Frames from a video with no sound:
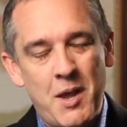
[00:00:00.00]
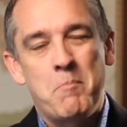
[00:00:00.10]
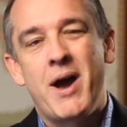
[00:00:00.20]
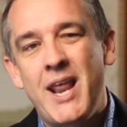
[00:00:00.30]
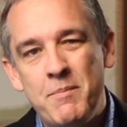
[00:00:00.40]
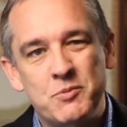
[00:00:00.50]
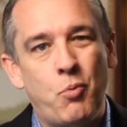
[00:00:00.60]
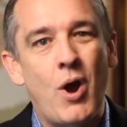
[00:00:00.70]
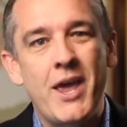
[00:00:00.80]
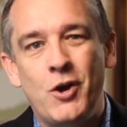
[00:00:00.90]
My name is
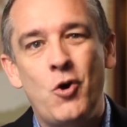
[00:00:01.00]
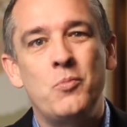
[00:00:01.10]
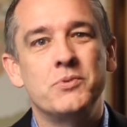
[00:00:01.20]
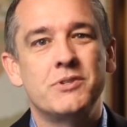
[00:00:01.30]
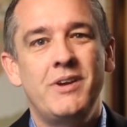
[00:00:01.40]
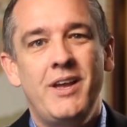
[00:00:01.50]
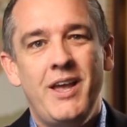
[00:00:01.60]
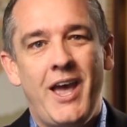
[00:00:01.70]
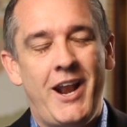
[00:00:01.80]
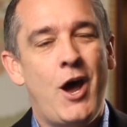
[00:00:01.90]
Brian Holmes,
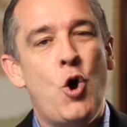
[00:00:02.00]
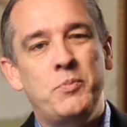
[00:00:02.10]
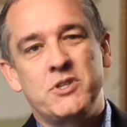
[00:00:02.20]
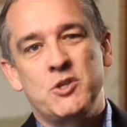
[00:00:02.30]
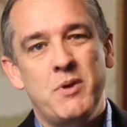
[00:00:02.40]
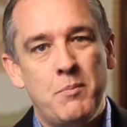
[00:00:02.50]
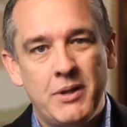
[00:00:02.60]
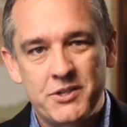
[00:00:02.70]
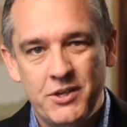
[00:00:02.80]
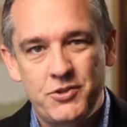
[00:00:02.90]
and I hope this has been a
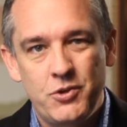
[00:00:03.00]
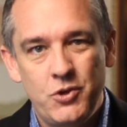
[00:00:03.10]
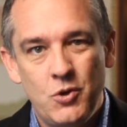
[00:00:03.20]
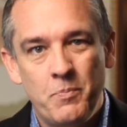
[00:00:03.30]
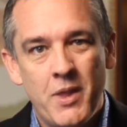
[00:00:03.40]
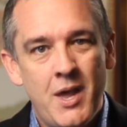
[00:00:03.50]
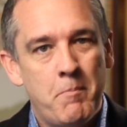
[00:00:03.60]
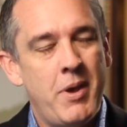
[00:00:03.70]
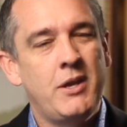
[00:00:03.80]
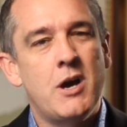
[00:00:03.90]
blessing to you.
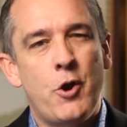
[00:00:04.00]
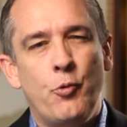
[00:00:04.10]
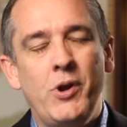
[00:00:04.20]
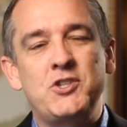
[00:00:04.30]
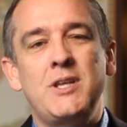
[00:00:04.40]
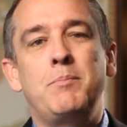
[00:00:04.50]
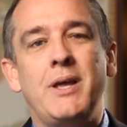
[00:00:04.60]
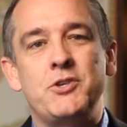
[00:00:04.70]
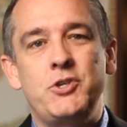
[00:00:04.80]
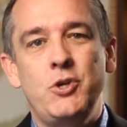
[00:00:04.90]
May God richly
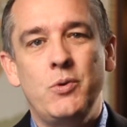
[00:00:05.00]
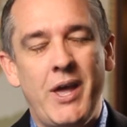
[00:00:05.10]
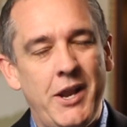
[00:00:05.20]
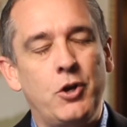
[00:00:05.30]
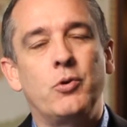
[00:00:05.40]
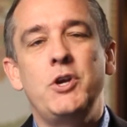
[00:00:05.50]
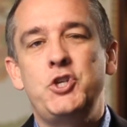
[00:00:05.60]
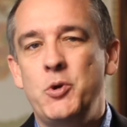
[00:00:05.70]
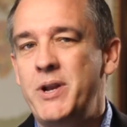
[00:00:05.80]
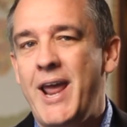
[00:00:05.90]
bless you and
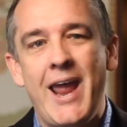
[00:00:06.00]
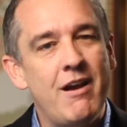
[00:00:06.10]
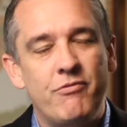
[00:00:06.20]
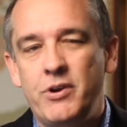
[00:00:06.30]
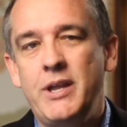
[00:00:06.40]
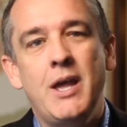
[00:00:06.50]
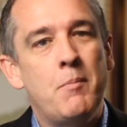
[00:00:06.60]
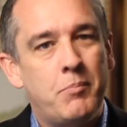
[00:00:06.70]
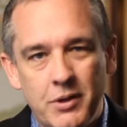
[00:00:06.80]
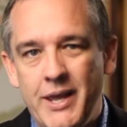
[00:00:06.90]
increase you in every
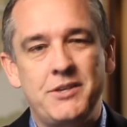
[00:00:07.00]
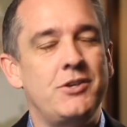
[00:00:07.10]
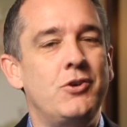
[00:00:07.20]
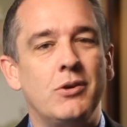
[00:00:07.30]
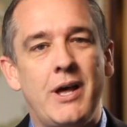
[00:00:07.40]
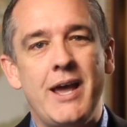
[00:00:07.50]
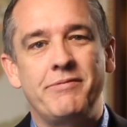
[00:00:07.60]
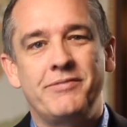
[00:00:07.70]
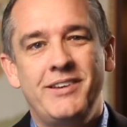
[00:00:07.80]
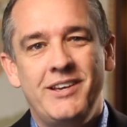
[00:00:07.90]
place in your
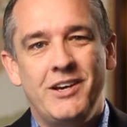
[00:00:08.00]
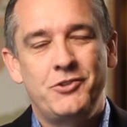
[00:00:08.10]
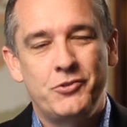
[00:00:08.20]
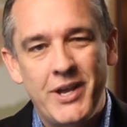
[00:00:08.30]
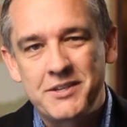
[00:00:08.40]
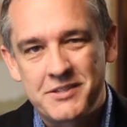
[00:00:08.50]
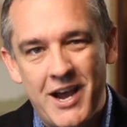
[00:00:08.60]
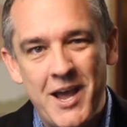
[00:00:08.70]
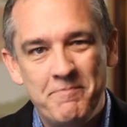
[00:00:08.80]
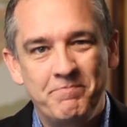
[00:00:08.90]
life. Until next
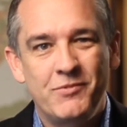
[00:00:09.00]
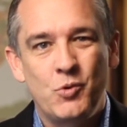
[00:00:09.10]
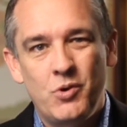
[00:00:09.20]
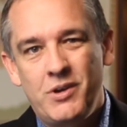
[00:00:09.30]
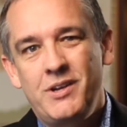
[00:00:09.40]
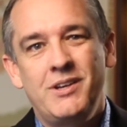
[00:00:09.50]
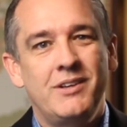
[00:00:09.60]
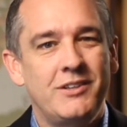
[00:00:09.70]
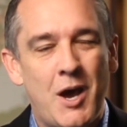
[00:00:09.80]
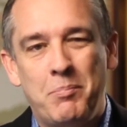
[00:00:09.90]
time,
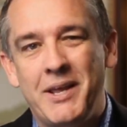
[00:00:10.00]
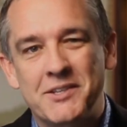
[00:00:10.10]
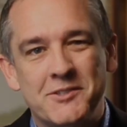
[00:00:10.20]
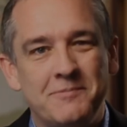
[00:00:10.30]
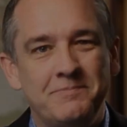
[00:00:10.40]
God bless.